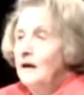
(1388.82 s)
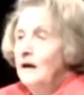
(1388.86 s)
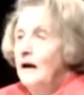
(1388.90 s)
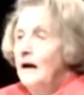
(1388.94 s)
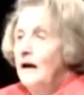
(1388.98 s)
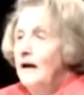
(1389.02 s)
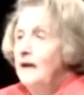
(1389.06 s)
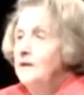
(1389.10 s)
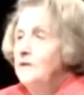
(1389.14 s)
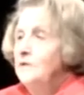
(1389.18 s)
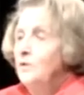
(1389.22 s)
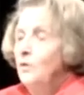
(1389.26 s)

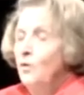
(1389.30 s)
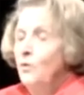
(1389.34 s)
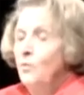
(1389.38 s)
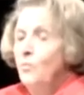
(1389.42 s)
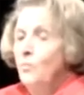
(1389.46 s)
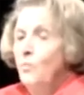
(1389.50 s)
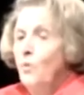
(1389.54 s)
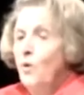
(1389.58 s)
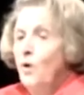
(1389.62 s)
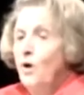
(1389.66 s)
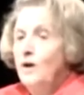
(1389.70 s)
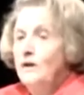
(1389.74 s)
I
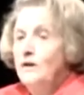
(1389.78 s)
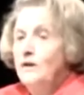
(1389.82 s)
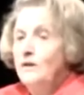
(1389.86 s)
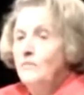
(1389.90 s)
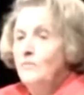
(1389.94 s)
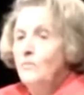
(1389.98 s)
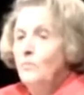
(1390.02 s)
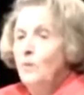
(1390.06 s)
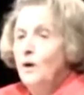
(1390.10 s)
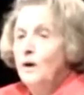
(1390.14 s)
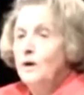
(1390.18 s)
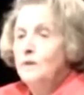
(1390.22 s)
know
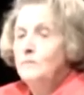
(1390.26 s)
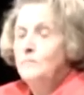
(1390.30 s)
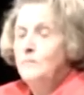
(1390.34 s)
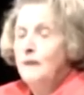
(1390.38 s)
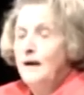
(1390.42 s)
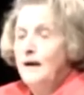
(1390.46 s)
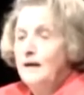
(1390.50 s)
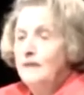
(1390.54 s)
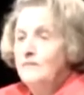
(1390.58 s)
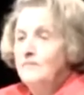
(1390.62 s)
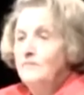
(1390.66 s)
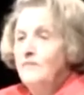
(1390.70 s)
one
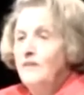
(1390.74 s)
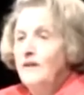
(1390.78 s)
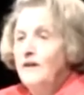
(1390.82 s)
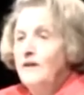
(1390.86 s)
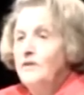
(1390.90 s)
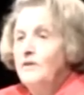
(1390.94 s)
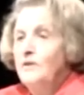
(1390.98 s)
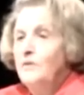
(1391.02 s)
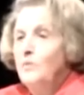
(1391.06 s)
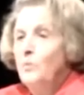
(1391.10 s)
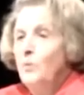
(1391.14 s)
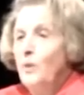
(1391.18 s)
man
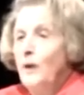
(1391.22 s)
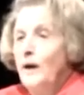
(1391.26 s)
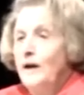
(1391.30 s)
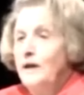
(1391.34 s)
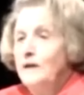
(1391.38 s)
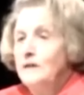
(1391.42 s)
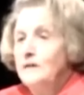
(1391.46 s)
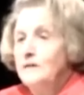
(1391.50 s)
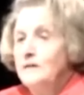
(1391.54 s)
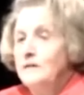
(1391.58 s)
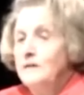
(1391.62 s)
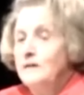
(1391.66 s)
very
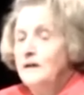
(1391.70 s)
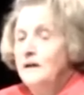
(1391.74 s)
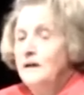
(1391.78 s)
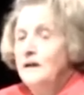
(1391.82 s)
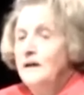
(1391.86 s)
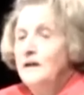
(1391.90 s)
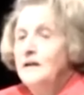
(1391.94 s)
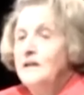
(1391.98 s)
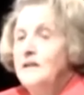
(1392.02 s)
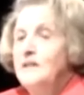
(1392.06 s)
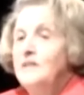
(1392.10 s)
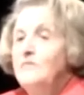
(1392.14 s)
well.
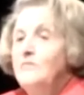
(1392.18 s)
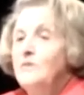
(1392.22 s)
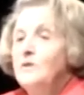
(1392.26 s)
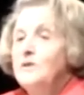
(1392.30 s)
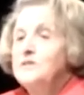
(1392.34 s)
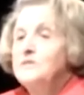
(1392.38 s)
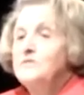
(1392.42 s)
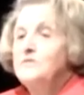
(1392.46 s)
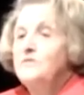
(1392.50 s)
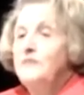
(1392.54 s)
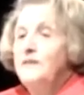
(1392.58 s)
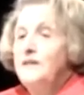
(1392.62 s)
He
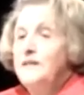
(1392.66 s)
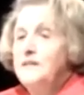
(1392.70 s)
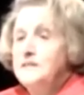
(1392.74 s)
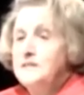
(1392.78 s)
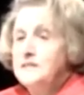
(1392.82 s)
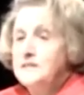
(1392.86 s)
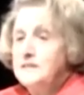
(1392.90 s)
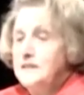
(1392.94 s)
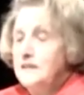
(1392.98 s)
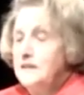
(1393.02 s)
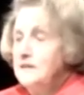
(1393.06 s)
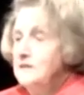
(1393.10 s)
was
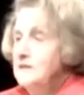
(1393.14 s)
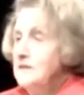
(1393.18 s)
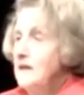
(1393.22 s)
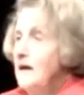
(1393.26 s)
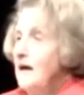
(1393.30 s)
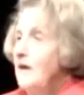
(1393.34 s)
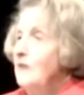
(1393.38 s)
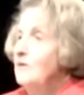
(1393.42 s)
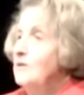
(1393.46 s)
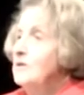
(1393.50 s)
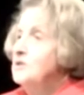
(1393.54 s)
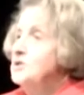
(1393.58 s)
Vincent,
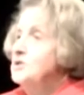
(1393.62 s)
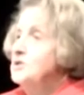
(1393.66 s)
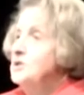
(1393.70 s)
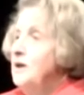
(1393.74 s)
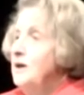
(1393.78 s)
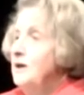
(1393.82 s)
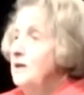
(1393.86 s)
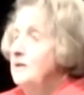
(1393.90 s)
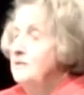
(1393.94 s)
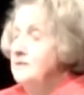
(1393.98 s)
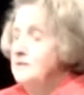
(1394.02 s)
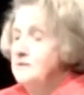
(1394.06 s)
our
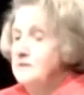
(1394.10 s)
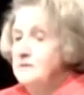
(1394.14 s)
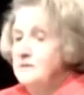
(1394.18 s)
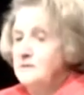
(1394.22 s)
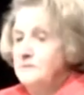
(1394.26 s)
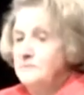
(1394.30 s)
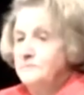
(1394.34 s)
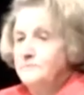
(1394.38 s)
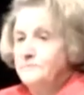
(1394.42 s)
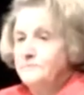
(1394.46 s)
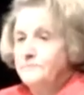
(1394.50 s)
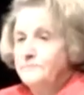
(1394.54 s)

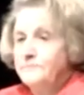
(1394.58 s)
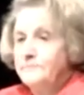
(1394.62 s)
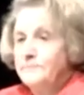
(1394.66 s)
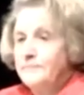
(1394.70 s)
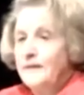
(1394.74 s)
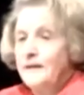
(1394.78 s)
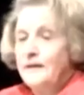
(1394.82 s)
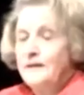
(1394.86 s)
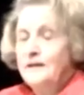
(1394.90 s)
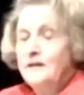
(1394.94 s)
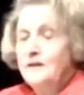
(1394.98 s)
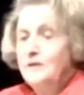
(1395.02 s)
janitor.
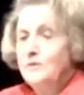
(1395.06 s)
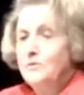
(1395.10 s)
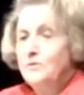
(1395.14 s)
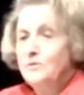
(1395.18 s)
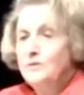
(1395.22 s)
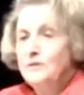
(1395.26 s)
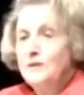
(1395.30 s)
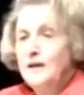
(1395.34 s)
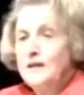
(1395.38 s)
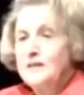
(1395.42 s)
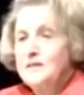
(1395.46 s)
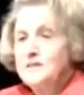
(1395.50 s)
He
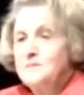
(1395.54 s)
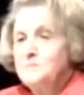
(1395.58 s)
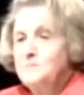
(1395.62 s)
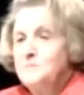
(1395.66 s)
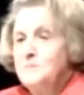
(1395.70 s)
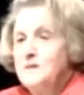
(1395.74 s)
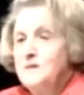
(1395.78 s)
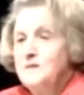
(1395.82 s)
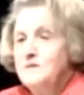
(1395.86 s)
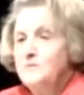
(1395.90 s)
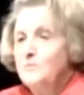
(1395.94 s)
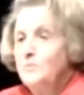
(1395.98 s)
could not
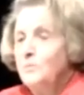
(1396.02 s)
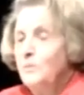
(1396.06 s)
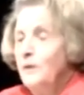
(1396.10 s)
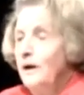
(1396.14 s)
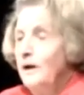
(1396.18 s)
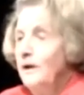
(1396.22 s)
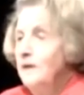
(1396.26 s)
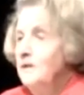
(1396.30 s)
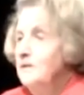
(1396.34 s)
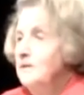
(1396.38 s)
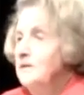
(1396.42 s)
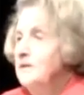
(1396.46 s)
speak
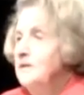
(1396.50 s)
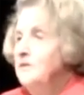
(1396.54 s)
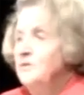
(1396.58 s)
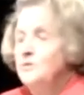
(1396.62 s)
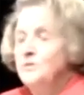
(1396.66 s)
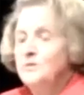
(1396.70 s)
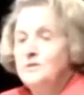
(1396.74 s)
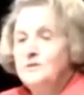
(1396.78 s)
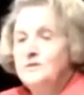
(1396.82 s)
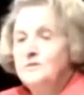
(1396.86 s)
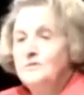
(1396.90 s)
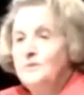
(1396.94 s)
well. He
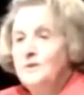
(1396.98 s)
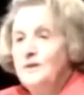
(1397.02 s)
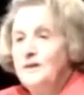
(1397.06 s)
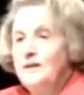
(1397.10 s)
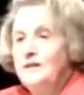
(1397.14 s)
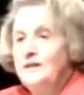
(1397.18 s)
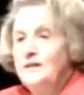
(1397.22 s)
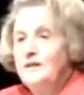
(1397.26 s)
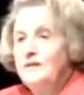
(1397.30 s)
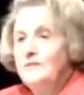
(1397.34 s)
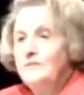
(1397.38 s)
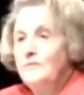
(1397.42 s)
couldn't
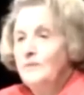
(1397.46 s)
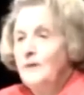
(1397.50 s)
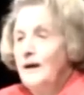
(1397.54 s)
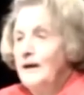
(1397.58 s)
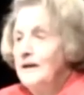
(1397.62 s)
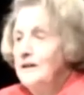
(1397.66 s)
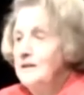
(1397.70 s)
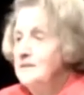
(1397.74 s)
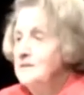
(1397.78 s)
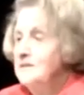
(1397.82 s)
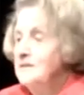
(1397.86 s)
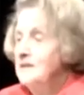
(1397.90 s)
read and
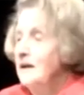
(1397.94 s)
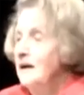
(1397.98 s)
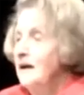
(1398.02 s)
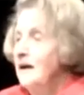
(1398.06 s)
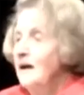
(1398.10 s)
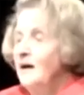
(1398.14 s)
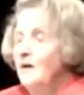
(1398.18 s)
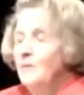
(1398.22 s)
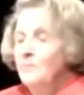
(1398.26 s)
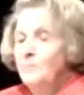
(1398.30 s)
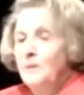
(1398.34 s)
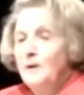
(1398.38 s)
write,
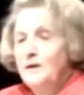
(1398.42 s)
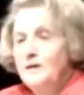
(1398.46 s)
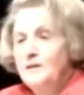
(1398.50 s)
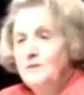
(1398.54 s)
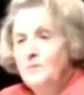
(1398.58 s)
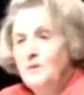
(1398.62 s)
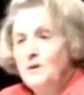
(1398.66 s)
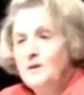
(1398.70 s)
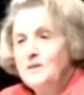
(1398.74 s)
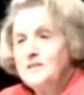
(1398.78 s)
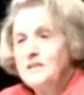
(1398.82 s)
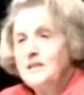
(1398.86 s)
but he
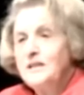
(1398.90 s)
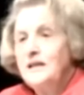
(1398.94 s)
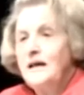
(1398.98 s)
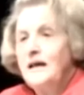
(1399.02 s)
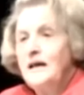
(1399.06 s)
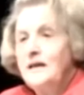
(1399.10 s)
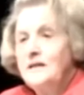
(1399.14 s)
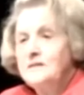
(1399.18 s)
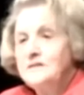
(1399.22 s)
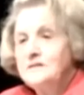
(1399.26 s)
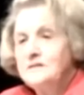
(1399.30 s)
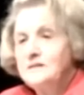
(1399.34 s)
was an
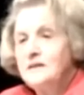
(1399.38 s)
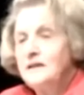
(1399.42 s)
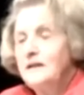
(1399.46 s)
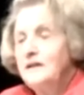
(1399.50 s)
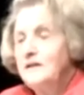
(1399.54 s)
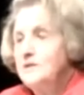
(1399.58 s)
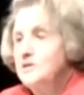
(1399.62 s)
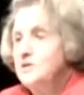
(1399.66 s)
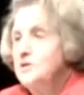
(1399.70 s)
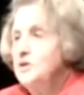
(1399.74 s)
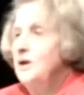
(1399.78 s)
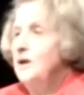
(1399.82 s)

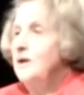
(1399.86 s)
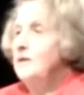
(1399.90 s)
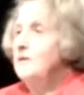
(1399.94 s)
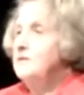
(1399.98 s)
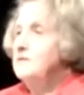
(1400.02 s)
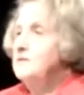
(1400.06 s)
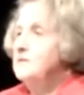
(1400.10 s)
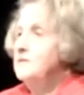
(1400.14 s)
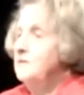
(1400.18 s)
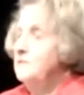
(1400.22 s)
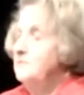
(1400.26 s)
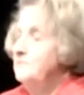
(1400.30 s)
excellent
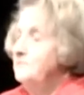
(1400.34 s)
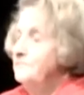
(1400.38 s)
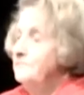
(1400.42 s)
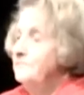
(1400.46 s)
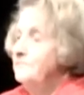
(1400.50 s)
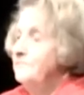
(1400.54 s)
janitor.